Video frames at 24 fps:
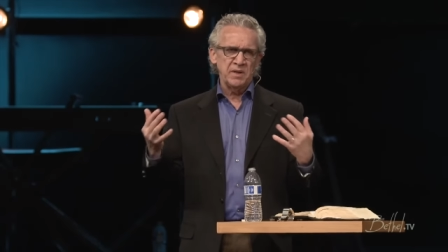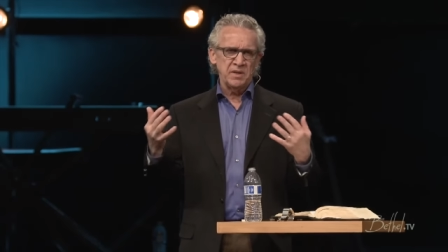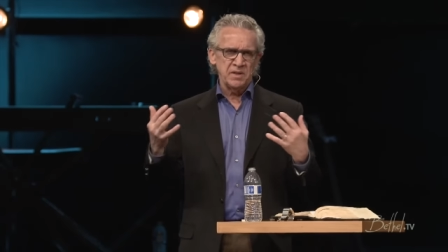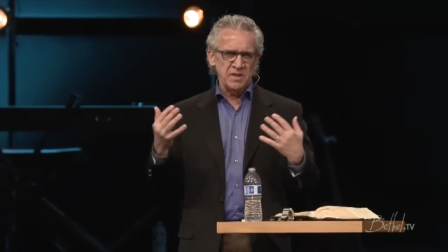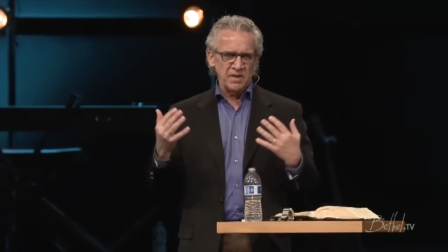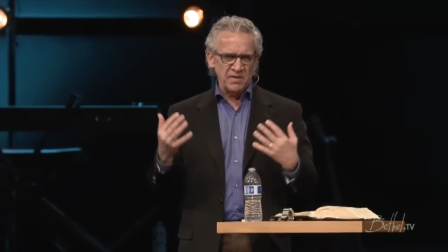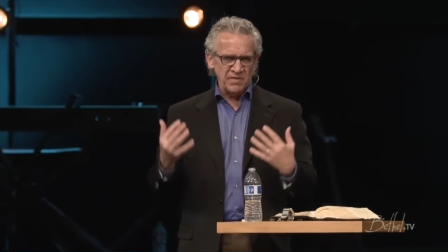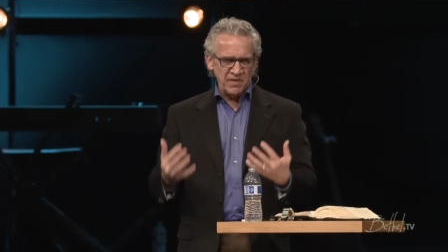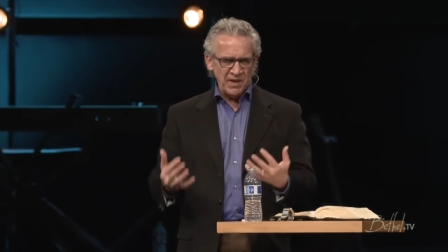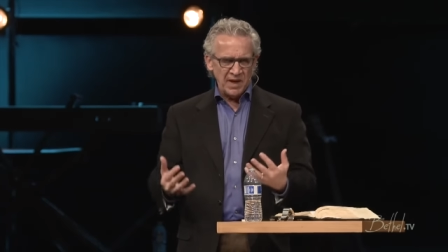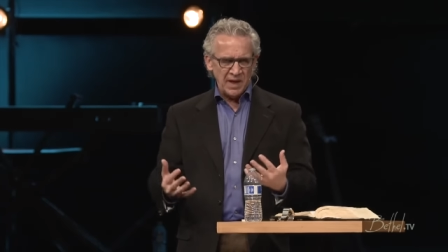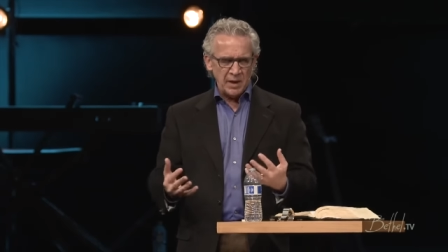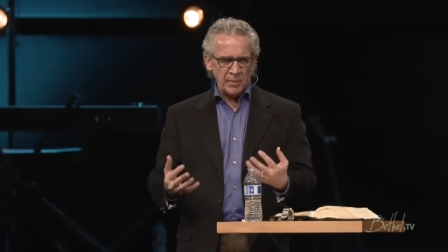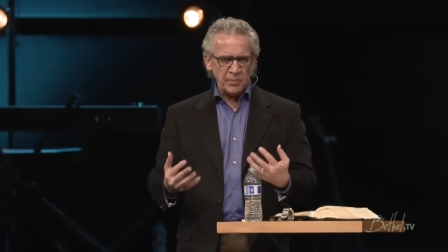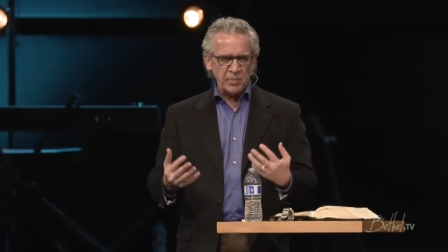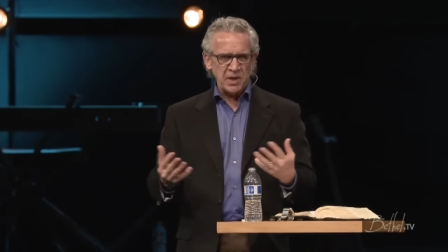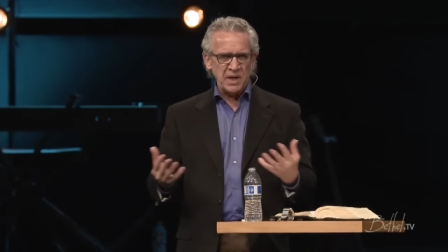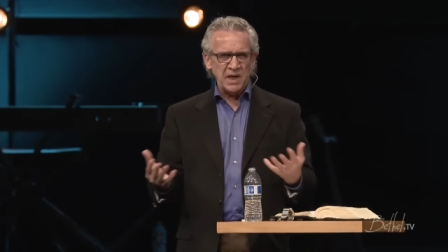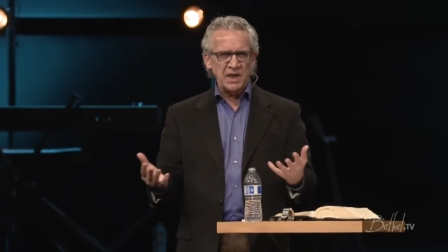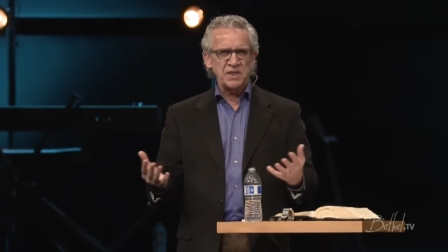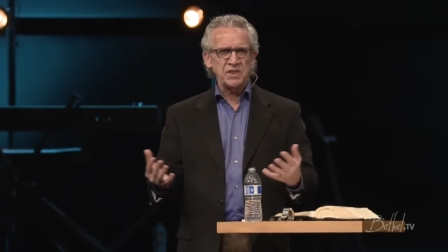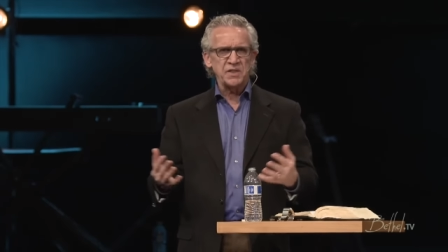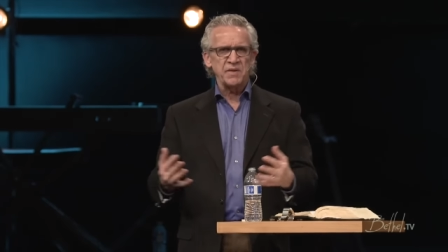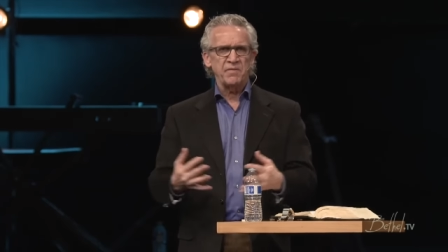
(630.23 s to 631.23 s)
develop a
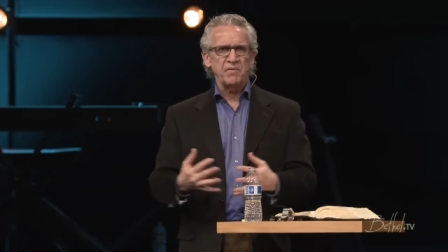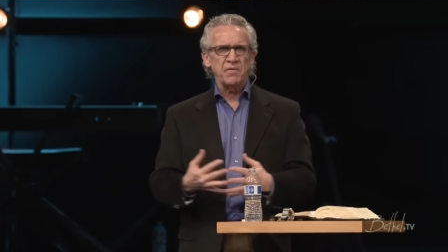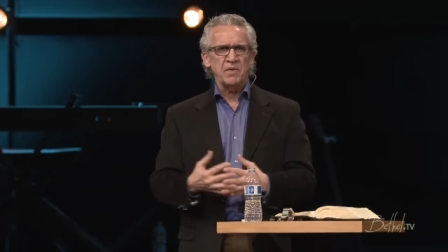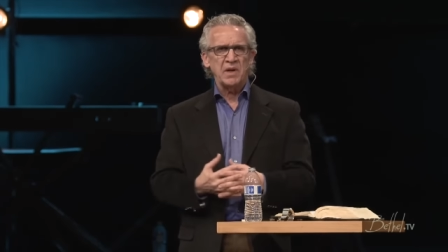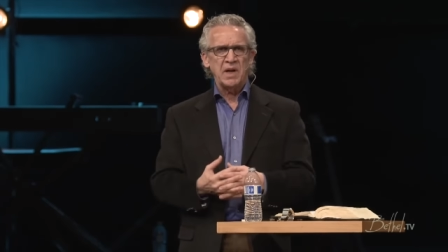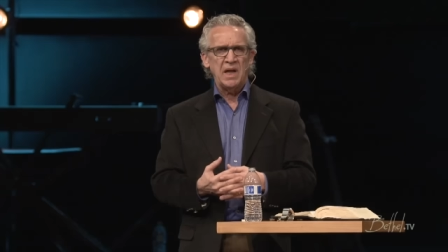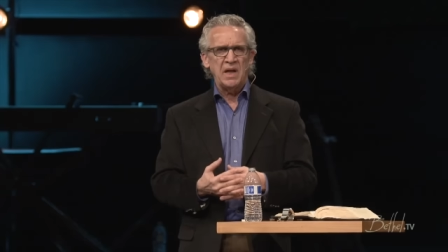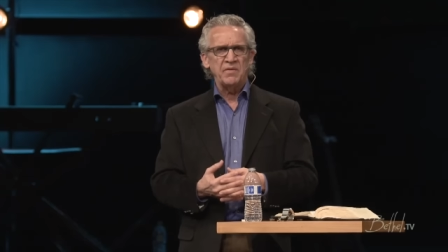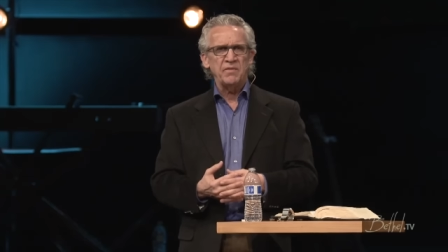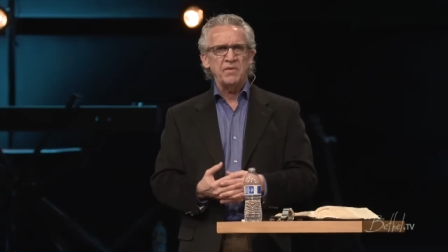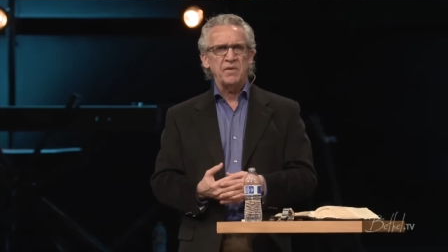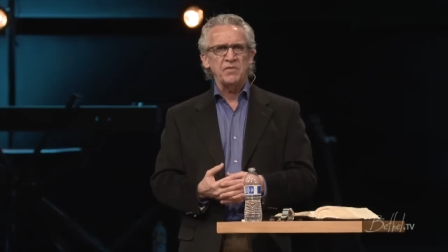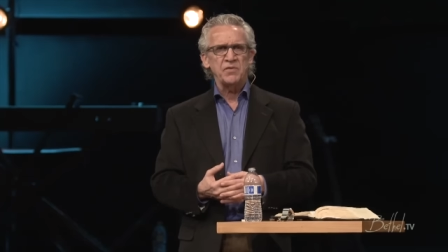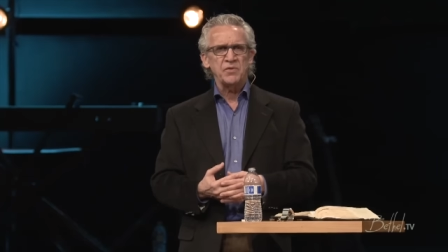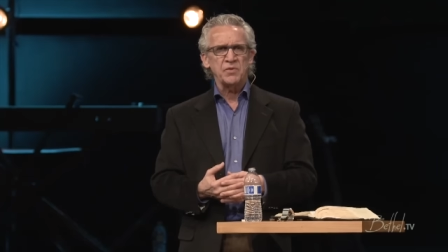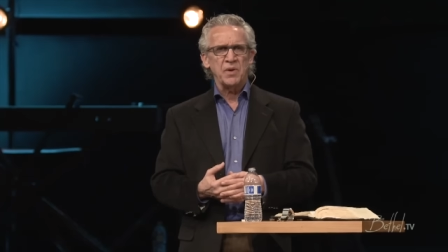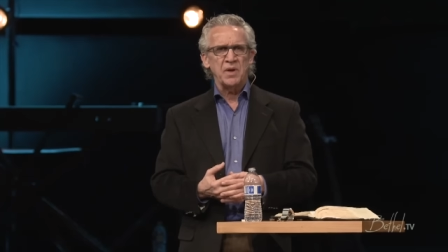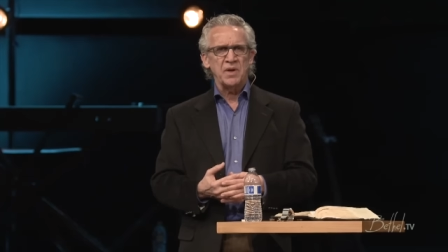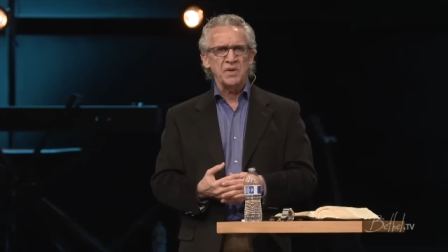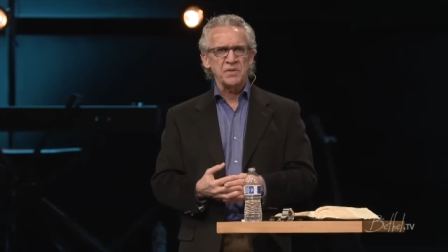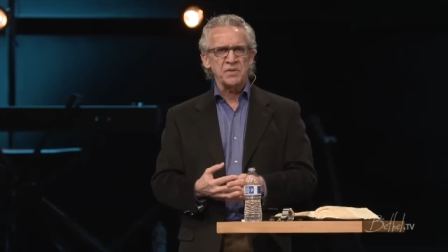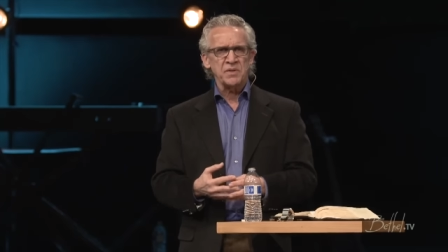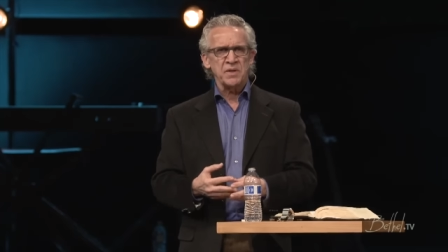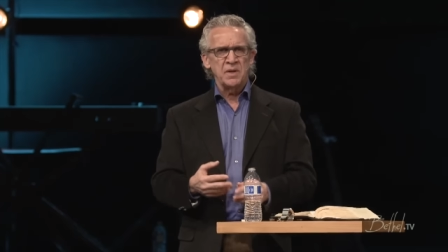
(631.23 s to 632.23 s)
life of
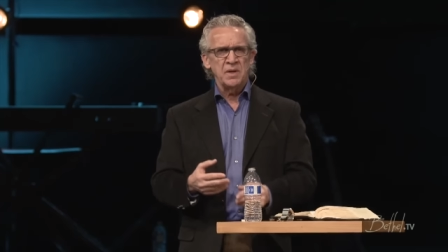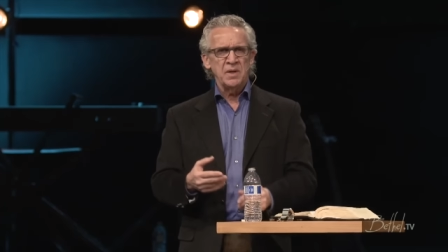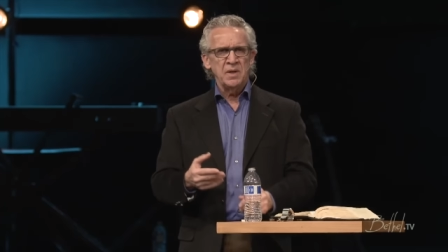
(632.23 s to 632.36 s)
trust